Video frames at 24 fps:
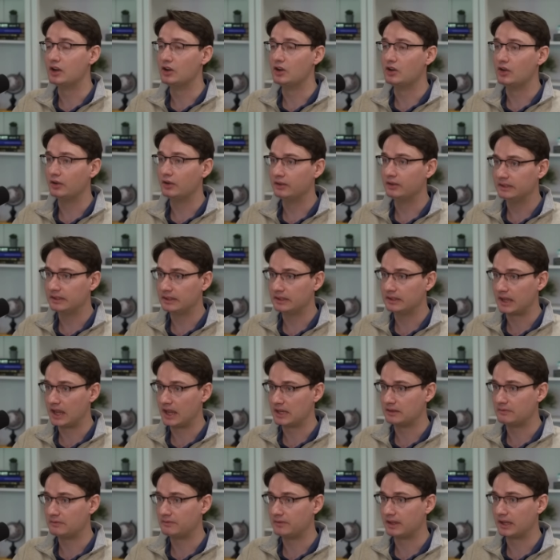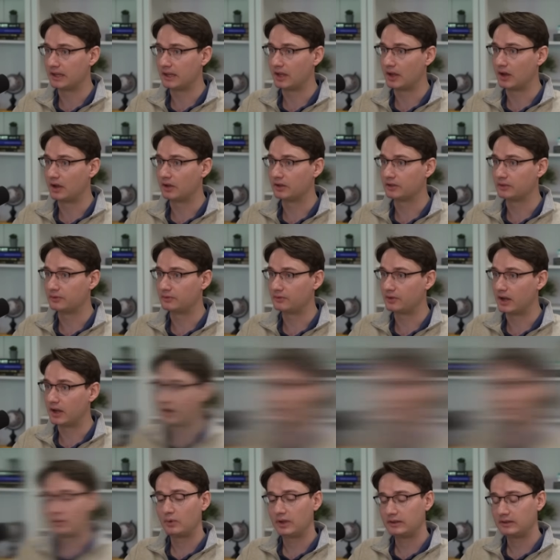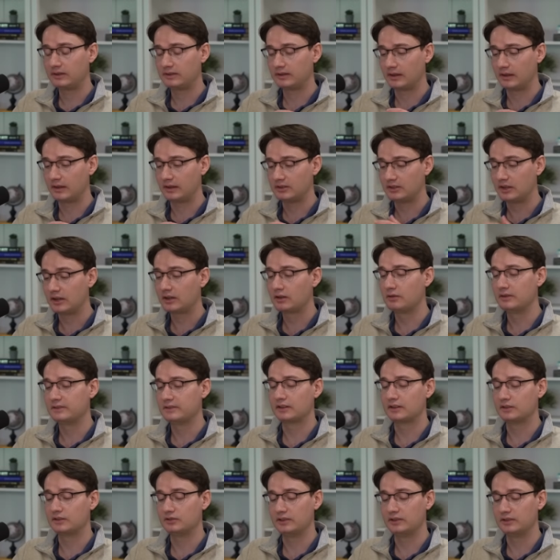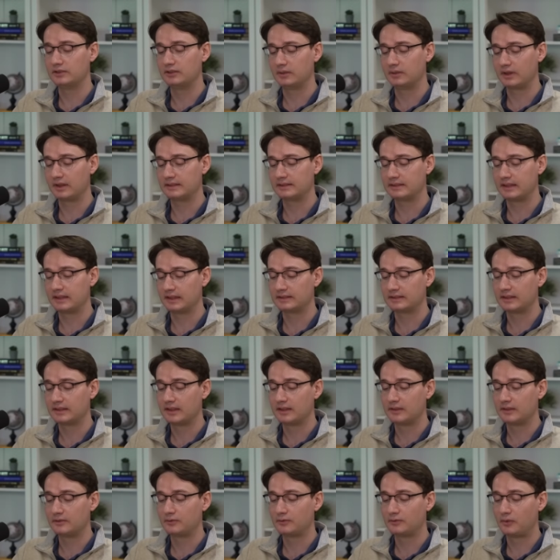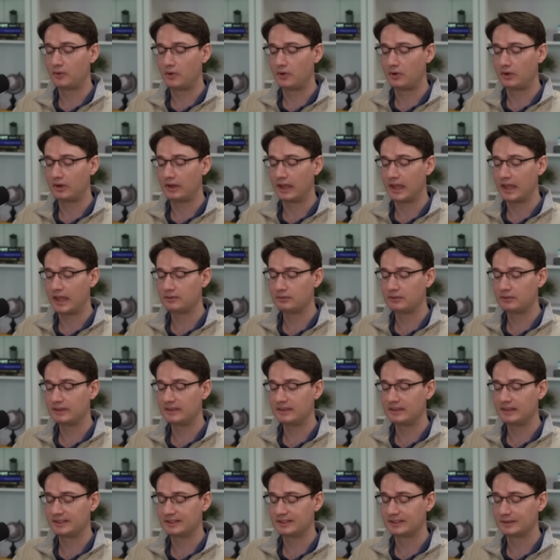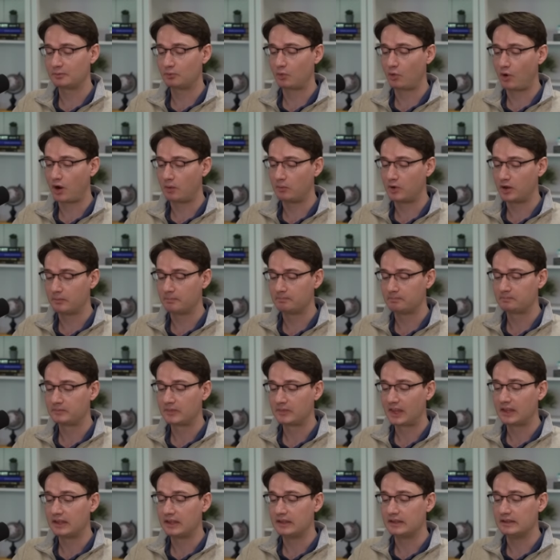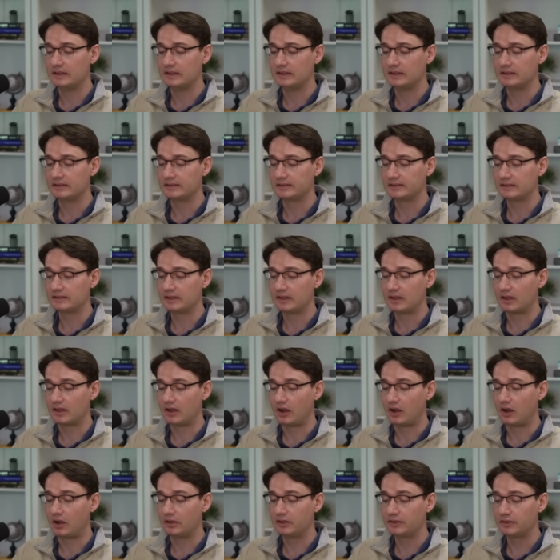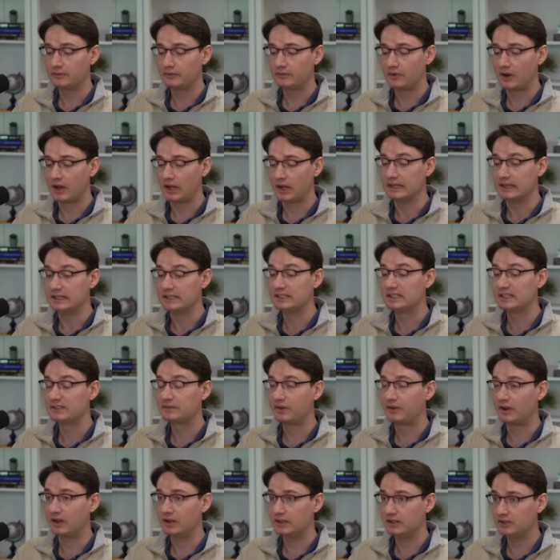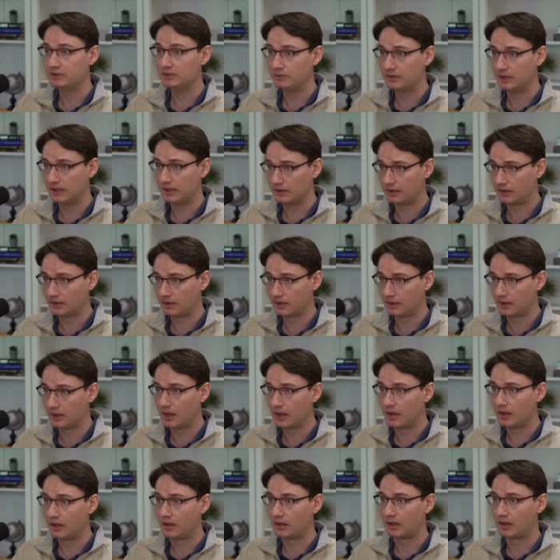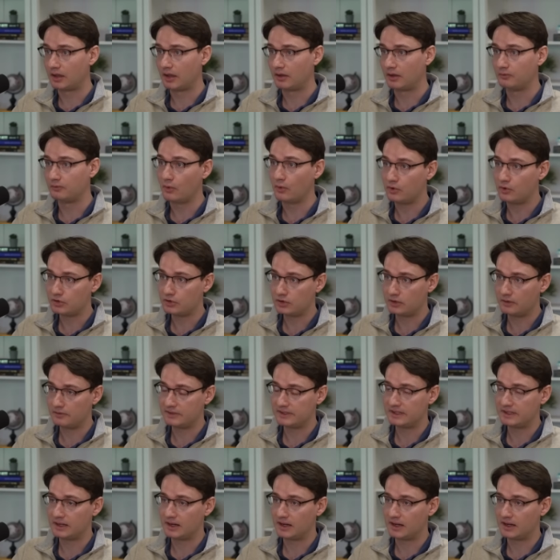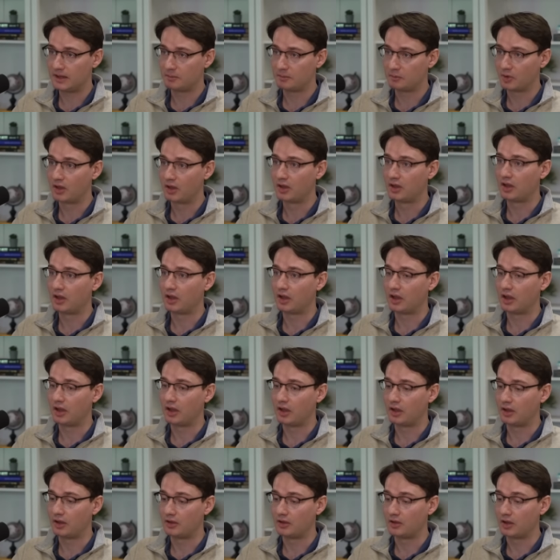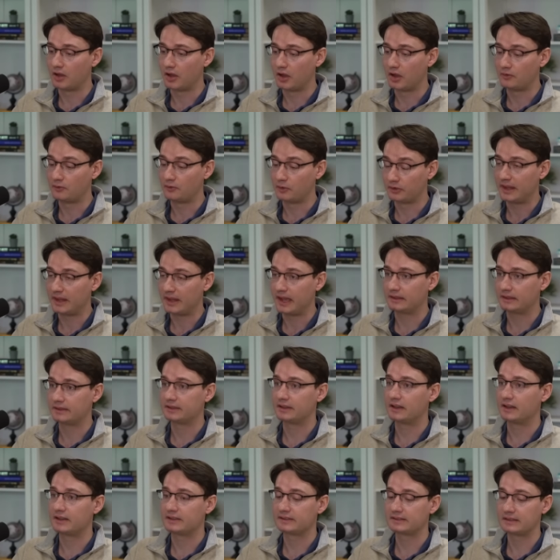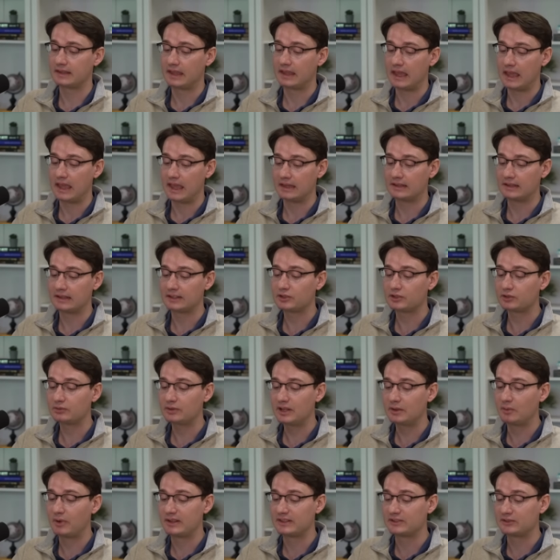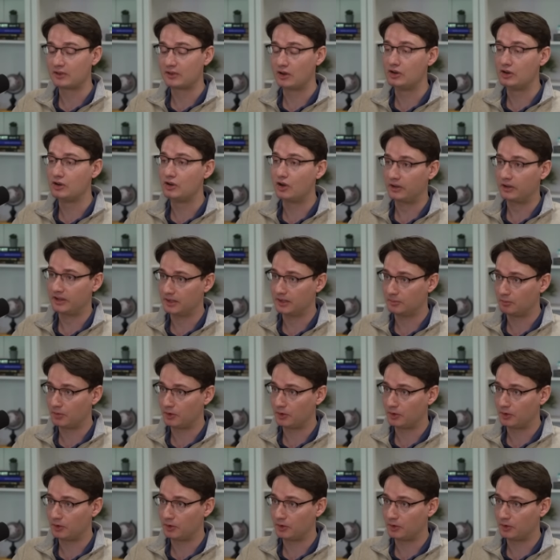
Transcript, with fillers: learning anything on the fly. What uh, Jack Cole is actually doing is that for every test problem is on the fly is fine tuning a version of the LLM uh, uh, for that task. And that's really what's unlocking